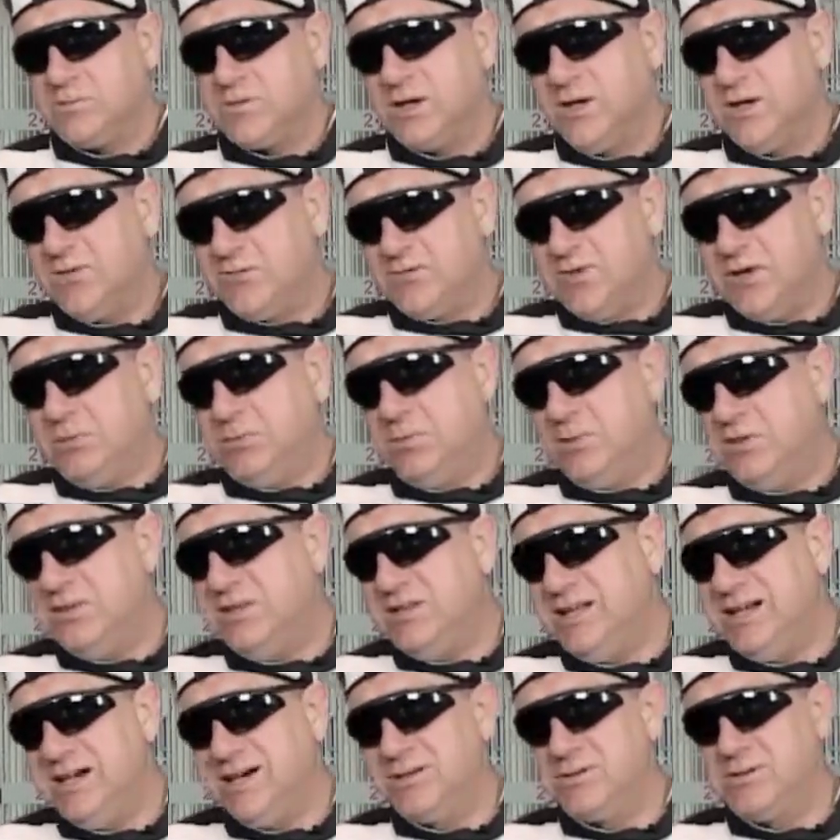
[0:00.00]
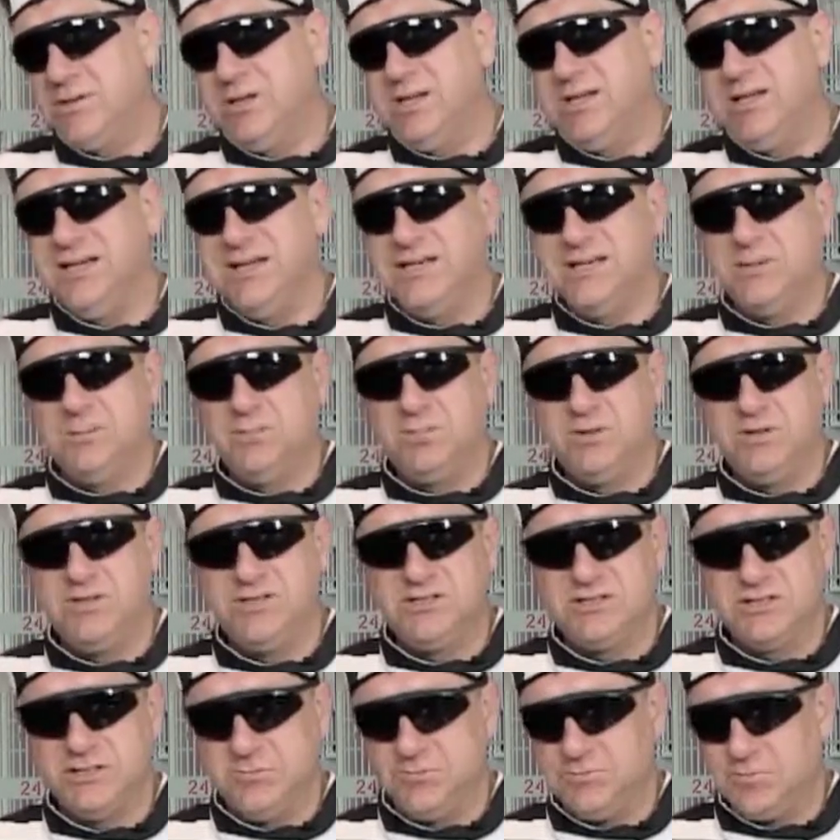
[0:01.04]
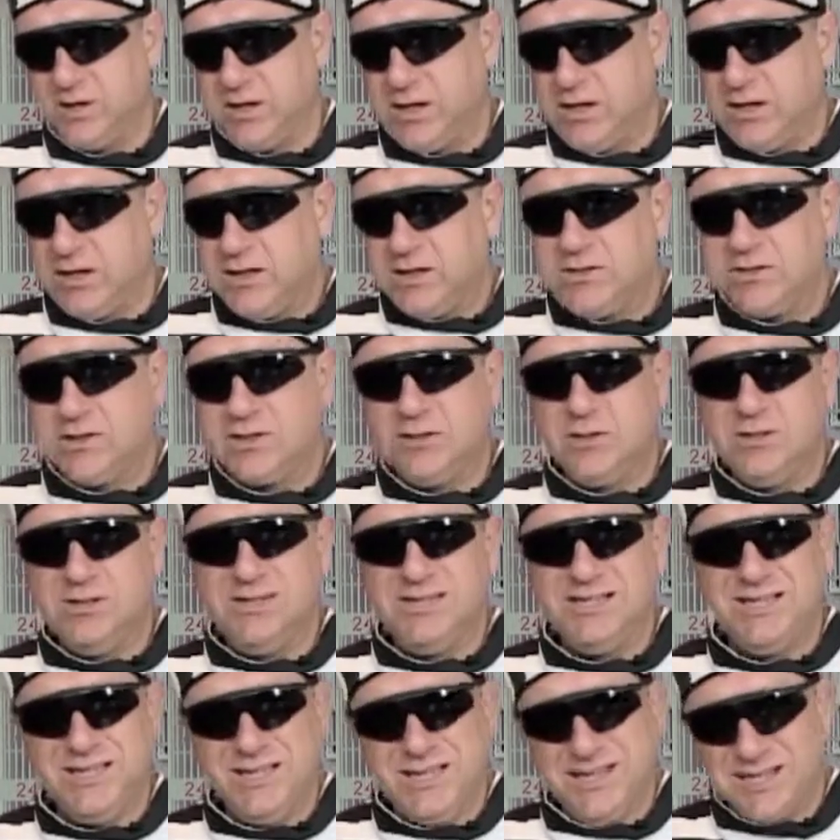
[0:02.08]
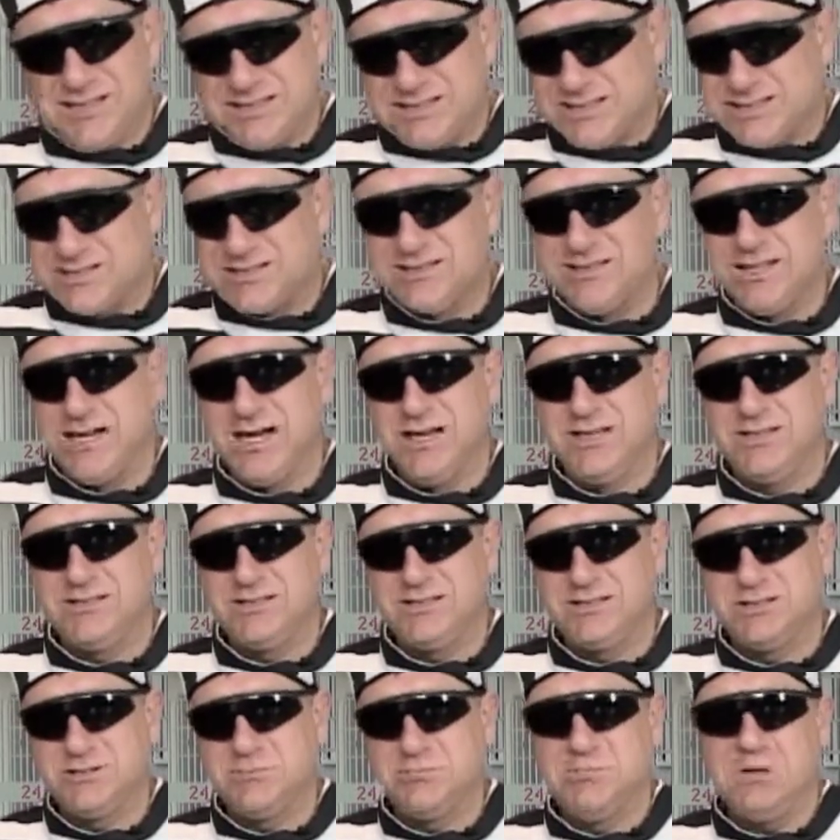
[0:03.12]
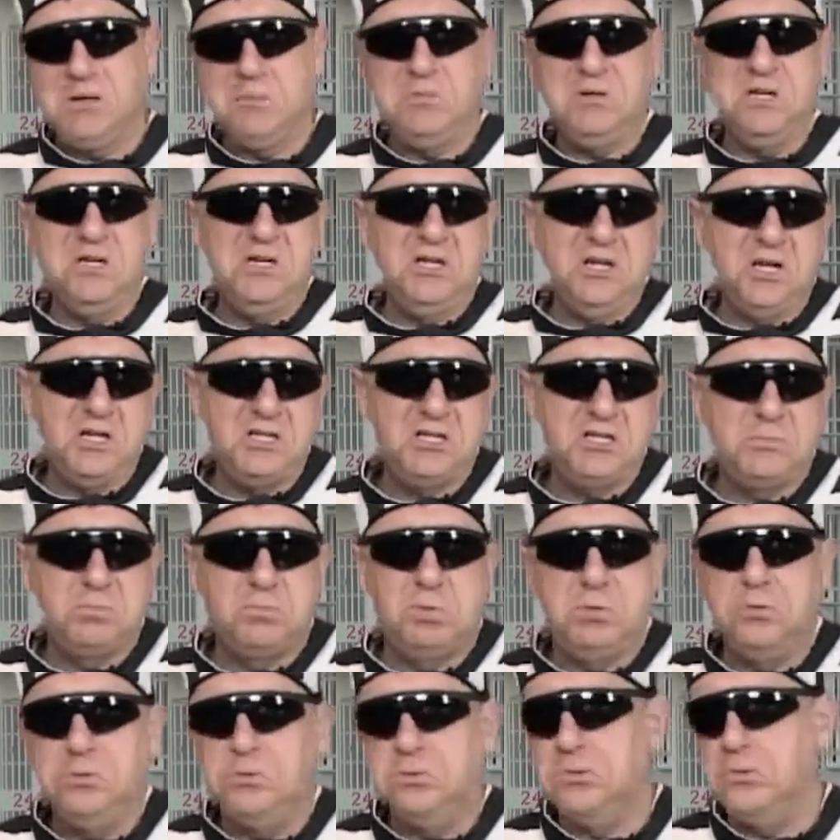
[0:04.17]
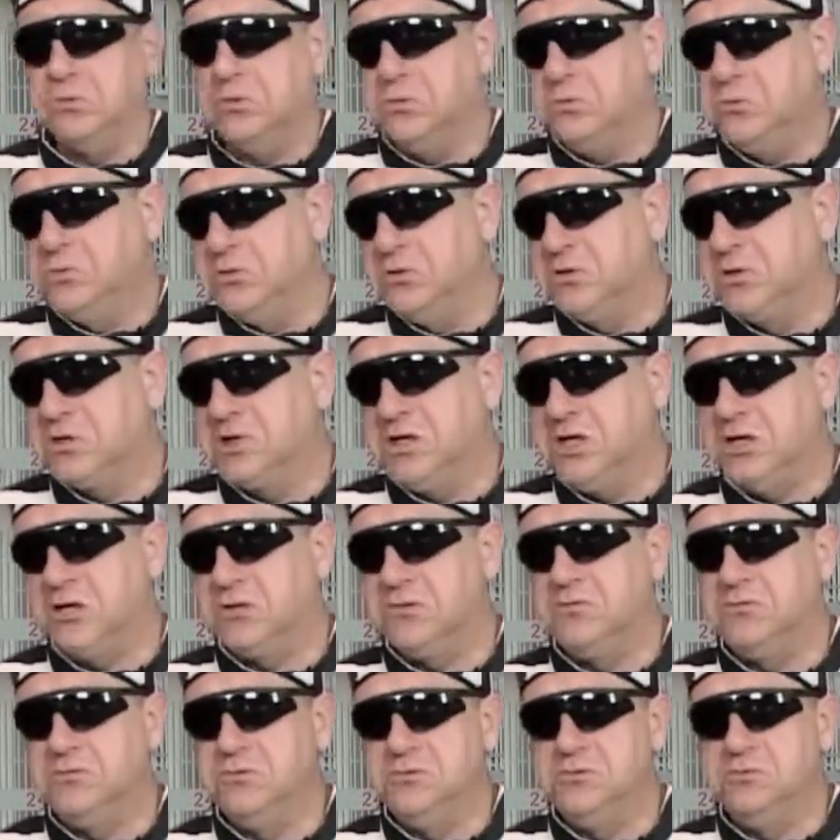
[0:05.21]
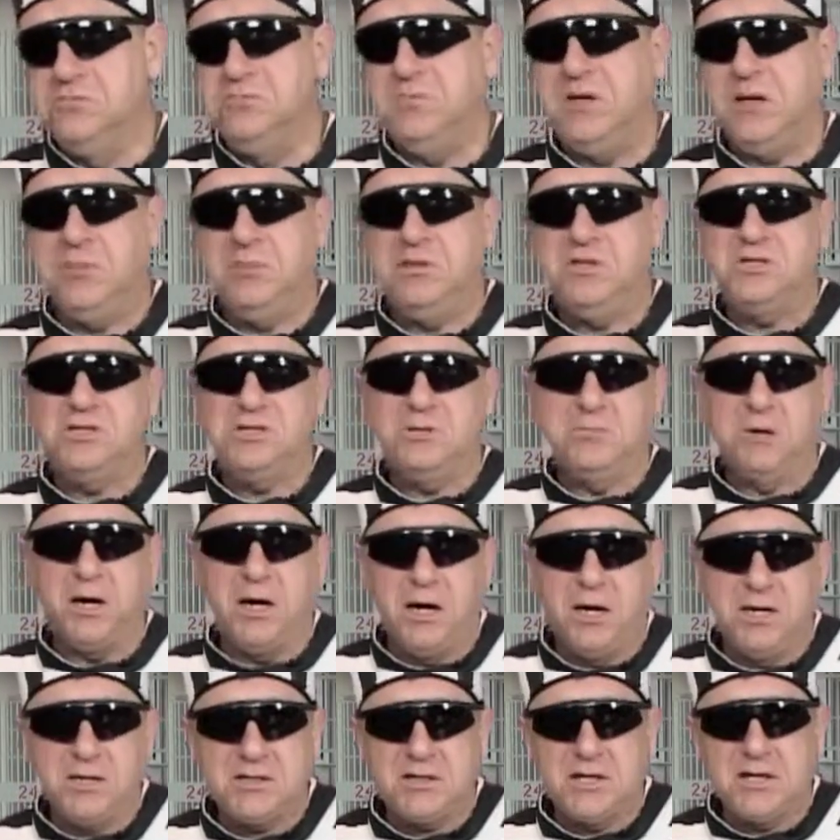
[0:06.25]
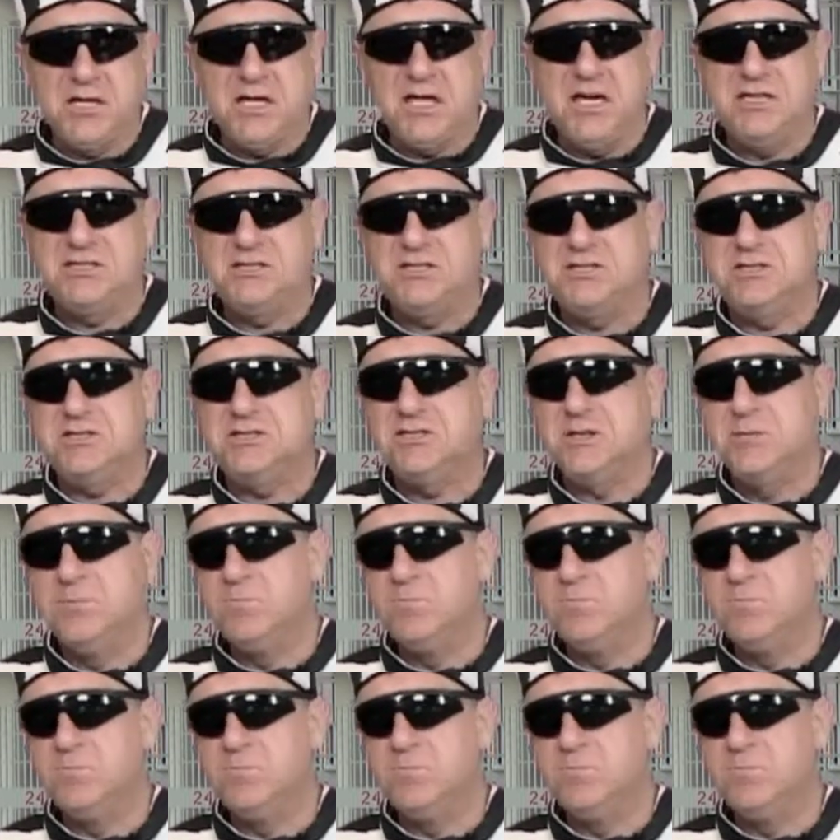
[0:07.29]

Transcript: If they put the elderly in a prison, they're going to get exercise, maybe a nice pool, a workout room, maybe some art classes.